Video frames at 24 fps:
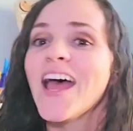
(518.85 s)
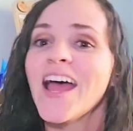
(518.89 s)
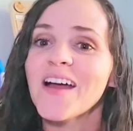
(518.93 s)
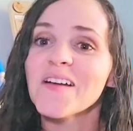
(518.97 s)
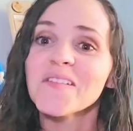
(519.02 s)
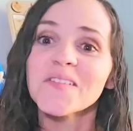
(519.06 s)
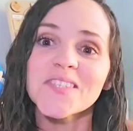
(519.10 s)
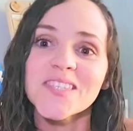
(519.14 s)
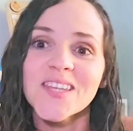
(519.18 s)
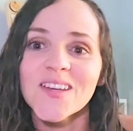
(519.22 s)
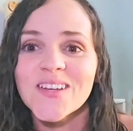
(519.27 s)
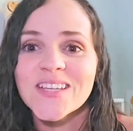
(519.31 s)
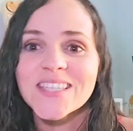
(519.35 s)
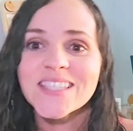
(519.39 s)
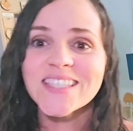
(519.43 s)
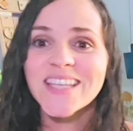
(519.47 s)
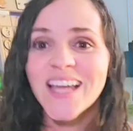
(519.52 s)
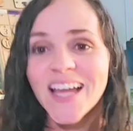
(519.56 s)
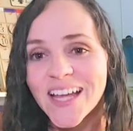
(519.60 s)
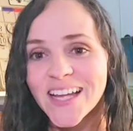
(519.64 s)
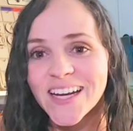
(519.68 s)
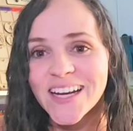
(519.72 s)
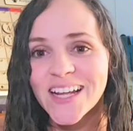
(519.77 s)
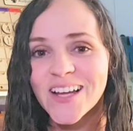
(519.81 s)
I'm so
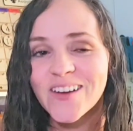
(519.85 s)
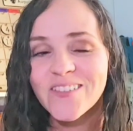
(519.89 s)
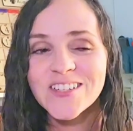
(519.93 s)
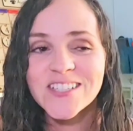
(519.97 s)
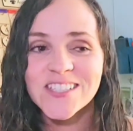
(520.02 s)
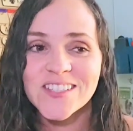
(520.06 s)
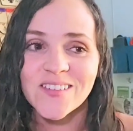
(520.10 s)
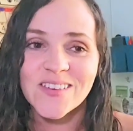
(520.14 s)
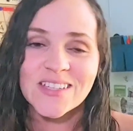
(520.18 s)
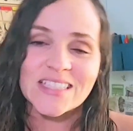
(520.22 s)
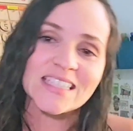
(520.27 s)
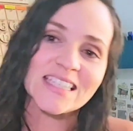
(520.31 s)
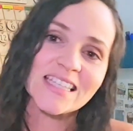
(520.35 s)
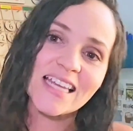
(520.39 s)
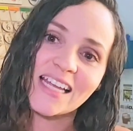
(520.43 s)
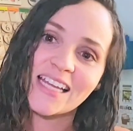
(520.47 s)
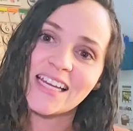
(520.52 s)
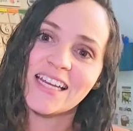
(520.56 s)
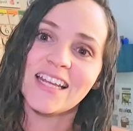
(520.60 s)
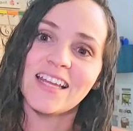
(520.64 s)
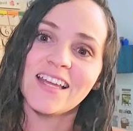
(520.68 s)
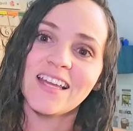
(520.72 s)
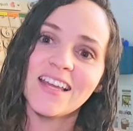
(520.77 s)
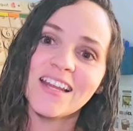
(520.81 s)
excited, we're so
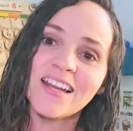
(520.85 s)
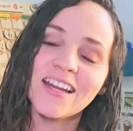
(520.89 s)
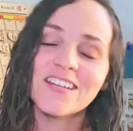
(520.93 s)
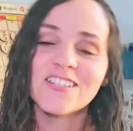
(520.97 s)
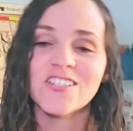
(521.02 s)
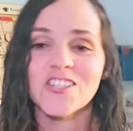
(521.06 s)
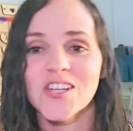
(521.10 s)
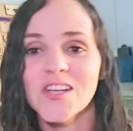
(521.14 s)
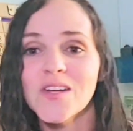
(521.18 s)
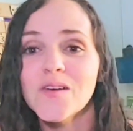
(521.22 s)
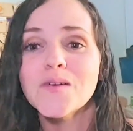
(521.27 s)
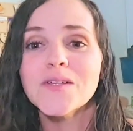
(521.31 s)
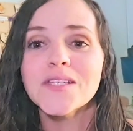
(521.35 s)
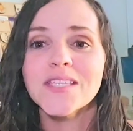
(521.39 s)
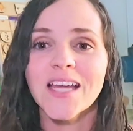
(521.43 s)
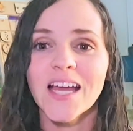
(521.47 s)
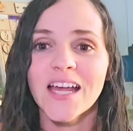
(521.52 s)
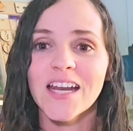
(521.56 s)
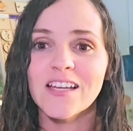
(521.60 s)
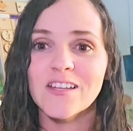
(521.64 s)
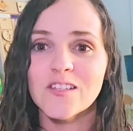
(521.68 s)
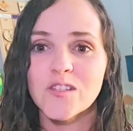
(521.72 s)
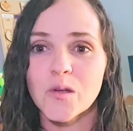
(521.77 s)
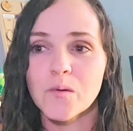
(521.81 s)
excited. And she was
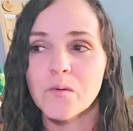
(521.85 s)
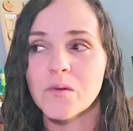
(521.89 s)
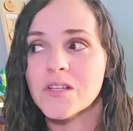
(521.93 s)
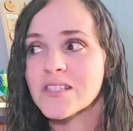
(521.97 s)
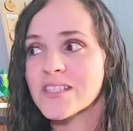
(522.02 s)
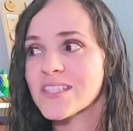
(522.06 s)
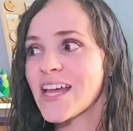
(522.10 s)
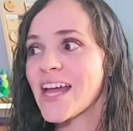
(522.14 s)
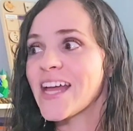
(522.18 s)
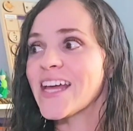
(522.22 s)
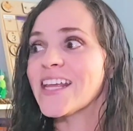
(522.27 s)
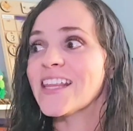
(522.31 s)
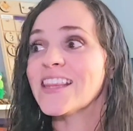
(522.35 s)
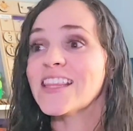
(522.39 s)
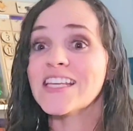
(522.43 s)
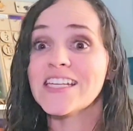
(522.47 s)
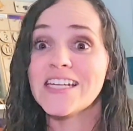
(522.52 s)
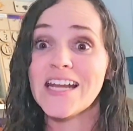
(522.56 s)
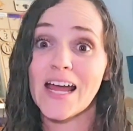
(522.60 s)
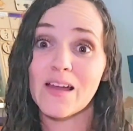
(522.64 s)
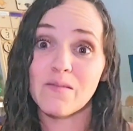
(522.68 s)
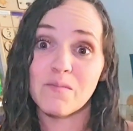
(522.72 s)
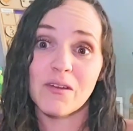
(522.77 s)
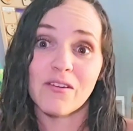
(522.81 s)
getting so excited
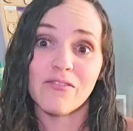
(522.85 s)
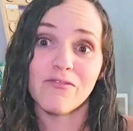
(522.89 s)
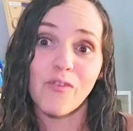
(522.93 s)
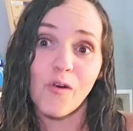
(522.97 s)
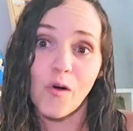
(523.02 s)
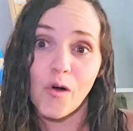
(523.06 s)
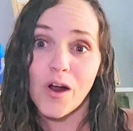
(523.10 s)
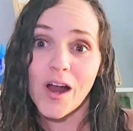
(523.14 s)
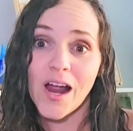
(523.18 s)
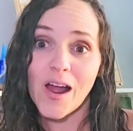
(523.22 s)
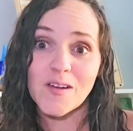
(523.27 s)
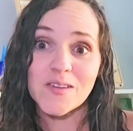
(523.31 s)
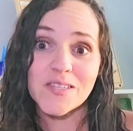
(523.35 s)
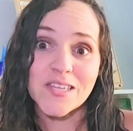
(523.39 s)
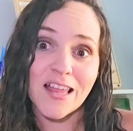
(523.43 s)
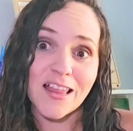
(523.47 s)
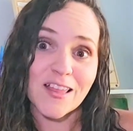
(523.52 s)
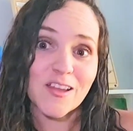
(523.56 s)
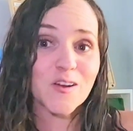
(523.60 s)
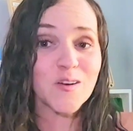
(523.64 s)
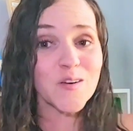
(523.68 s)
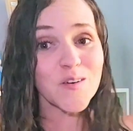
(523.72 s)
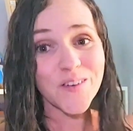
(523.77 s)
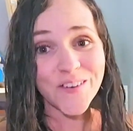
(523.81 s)
the night before. I was
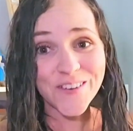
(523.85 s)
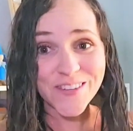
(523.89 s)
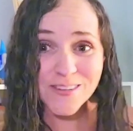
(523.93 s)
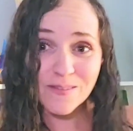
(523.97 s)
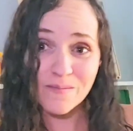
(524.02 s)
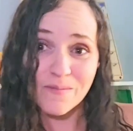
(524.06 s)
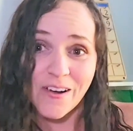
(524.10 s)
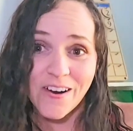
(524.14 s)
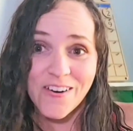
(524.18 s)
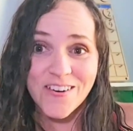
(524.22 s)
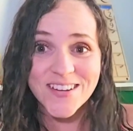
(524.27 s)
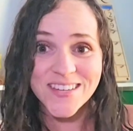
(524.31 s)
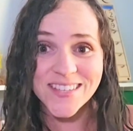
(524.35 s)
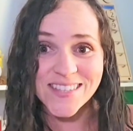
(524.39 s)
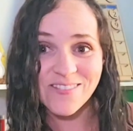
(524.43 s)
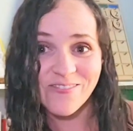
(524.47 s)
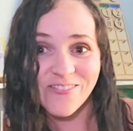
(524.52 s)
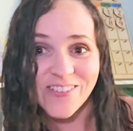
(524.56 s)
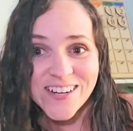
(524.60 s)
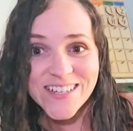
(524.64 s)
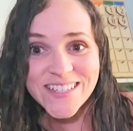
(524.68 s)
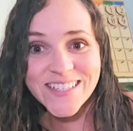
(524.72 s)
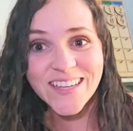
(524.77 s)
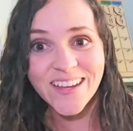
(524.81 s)
telling her, ooh, tomorrow's the
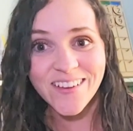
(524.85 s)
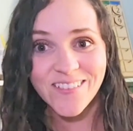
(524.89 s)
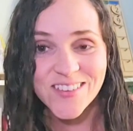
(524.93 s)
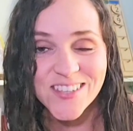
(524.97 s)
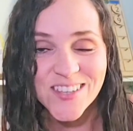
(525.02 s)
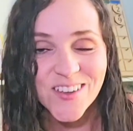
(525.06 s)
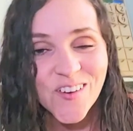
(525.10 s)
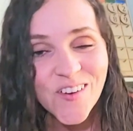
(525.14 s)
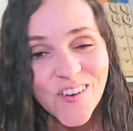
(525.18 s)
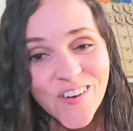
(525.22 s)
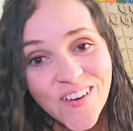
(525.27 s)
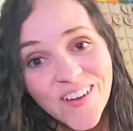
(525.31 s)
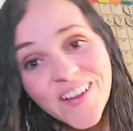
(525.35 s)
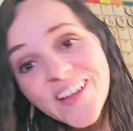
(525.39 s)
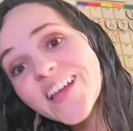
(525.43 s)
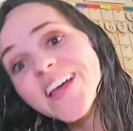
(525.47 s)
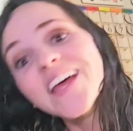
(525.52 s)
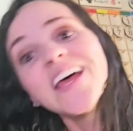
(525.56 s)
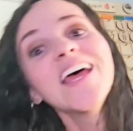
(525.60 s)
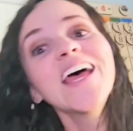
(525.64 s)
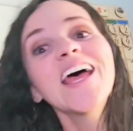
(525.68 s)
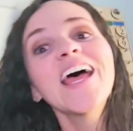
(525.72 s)
first day of school.